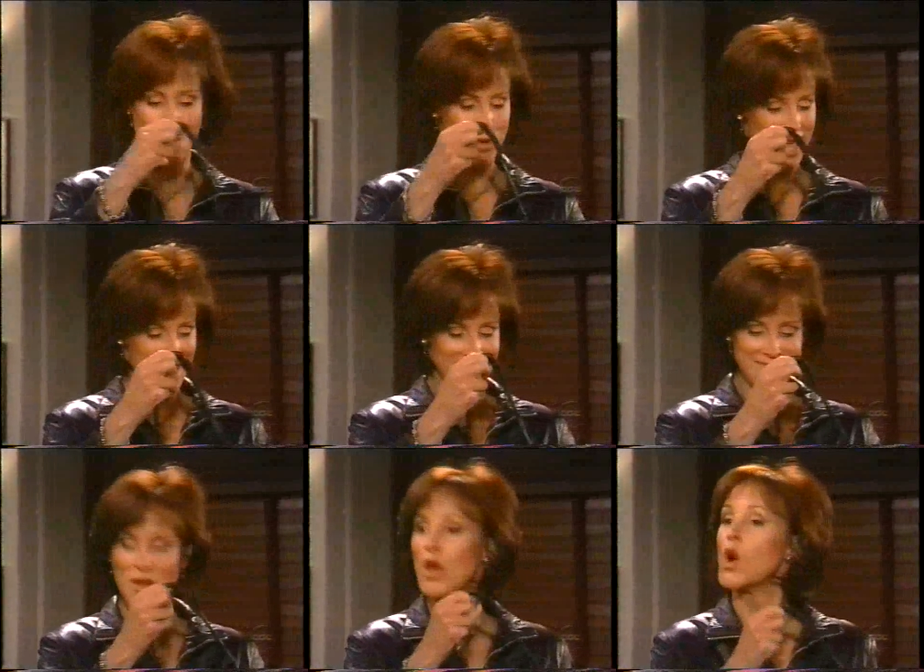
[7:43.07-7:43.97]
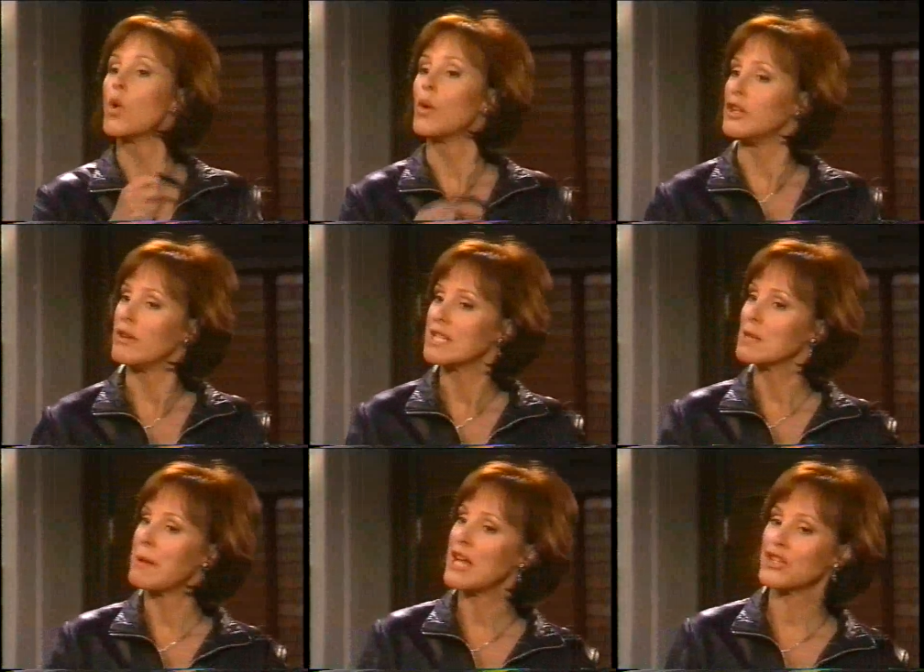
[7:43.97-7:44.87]
Okay. When you get to
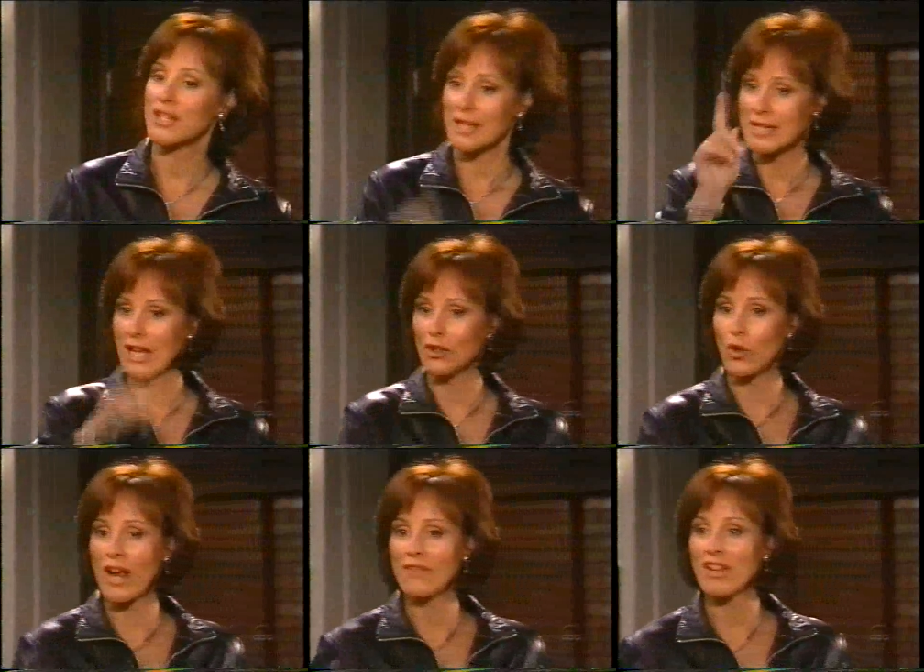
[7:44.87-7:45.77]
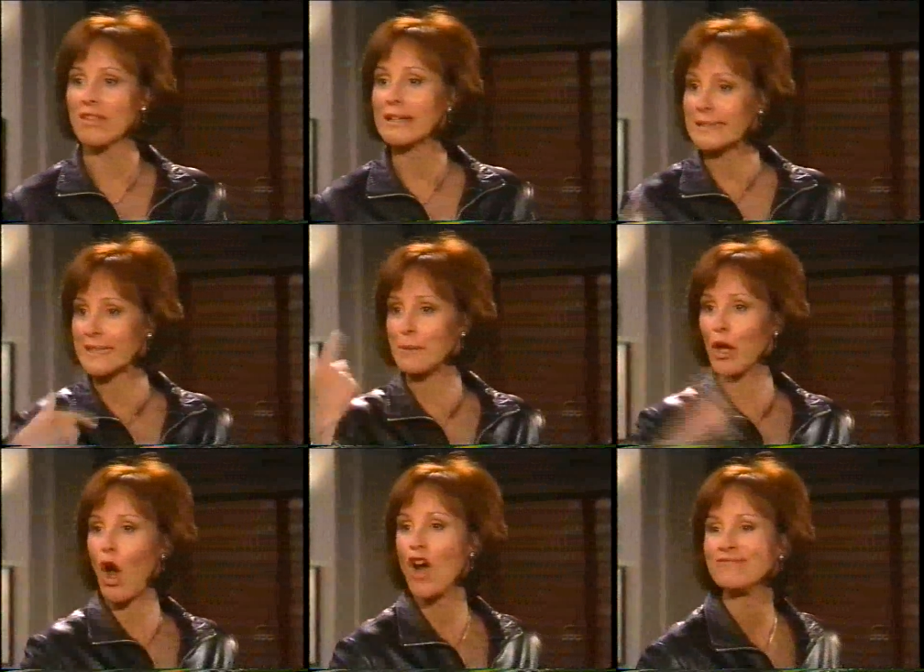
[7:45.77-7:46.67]
the page that says Tell Nora Everything, give me a
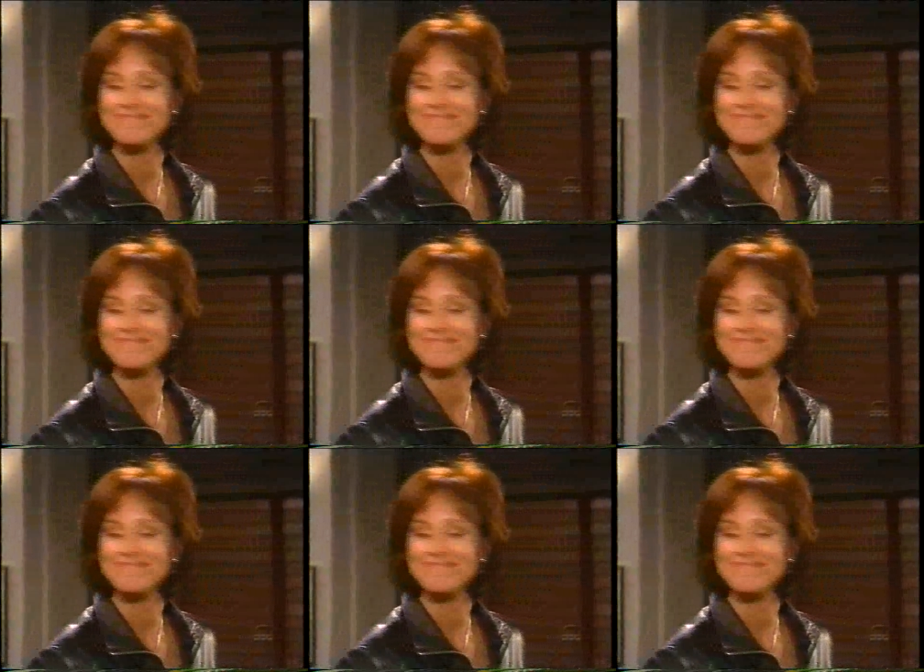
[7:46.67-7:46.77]
call.